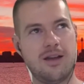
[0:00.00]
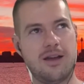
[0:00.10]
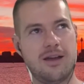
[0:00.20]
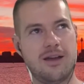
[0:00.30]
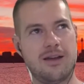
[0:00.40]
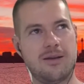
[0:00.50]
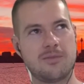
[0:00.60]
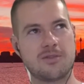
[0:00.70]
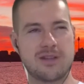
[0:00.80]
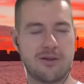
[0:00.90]
um,
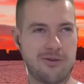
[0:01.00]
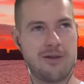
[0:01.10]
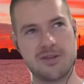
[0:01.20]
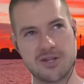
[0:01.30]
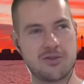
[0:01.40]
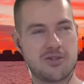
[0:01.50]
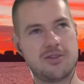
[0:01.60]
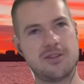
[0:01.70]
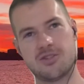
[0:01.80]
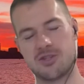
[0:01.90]
just like right, which
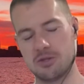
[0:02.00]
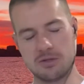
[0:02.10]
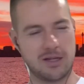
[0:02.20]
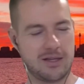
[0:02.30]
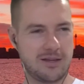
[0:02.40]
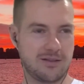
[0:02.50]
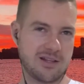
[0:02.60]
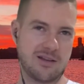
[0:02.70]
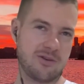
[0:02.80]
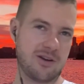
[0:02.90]
country? Just Google it. It's
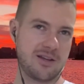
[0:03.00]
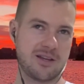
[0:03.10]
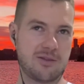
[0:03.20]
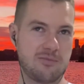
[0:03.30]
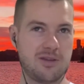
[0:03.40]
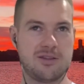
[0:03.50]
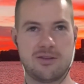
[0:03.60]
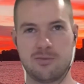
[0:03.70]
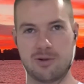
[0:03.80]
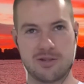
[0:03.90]
like right, Colombia. You
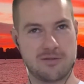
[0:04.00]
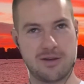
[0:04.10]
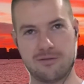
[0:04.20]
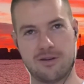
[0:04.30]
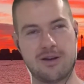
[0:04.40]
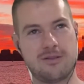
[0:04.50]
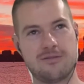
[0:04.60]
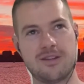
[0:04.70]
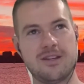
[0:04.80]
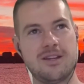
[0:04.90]
know, plus five five.
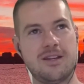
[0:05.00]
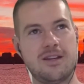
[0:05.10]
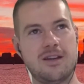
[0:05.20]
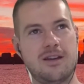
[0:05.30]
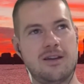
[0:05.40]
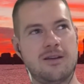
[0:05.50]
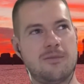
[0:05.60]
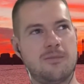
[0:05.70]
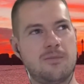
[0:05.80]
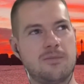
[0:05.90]

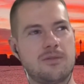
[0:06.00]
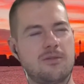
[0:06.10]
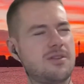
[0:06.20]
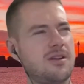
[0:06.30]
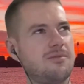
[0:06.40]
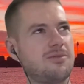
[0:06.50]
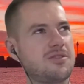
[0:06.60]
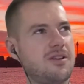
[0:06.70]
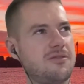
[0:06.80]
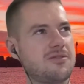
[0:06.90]
Um, was that plus
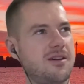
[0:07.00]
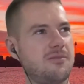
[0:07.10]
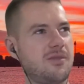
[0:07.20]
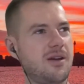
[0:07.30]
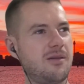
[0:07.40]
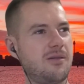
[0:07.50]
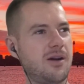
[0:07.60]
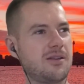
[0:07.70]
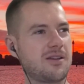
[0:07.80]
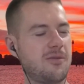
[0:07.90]
five? Was that uh,
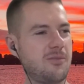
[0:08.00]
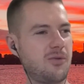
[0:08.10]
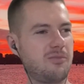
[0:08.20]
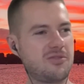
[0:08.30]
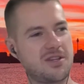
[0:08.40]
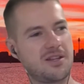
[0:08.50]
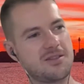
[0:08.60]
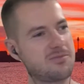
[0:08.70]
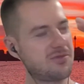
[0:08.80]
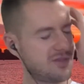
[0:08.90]
I can't remember what Brazil
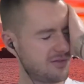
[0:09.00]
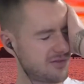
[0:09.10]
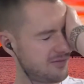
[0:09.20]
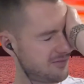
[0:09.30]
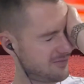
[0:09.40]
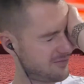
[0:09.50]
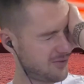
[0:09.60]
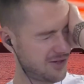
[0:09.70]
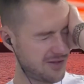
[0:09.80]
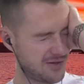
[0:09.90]
is. Brazil's
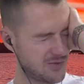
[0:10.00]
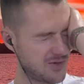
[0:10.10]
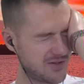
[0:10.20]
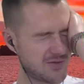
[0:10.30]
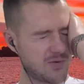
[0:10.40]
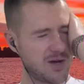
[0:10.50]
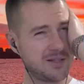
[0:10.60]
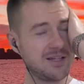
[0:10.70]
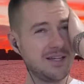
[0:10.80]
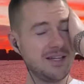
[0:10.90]
one of those ones as
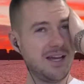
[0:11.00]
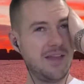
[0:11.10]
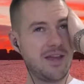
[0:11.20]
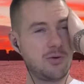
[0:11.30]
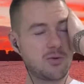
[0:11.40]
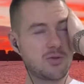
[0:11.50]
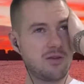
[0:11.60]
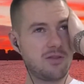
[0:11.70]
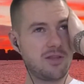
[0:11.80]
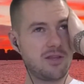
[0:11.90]
well. And then
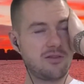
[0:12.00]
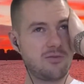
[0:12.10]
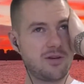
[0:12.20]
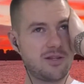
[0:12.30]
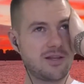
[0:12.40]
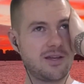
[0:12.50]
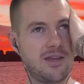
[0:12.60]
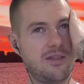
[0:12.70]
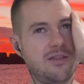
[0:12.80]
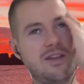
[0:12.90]
also the other one is like
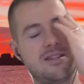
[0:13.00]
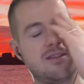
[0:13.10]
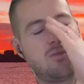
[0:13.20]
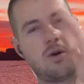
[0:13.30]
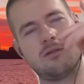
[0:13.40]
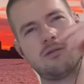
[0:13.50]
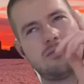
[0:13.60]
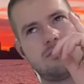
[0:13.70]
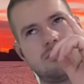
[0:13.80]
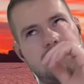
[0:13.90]
yeah, they've entered one
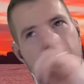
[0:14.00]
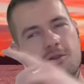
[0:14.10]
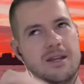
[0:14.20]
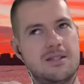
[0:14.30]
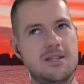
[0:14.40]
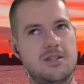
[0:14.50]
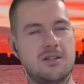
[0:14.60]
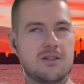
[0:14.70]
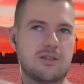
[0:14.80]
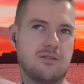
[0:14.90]
too many
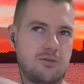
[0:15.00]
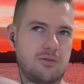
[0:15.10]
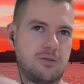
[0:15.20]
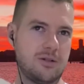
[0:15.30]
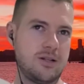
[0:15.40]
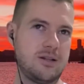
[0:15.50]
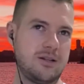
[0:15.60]
digits, or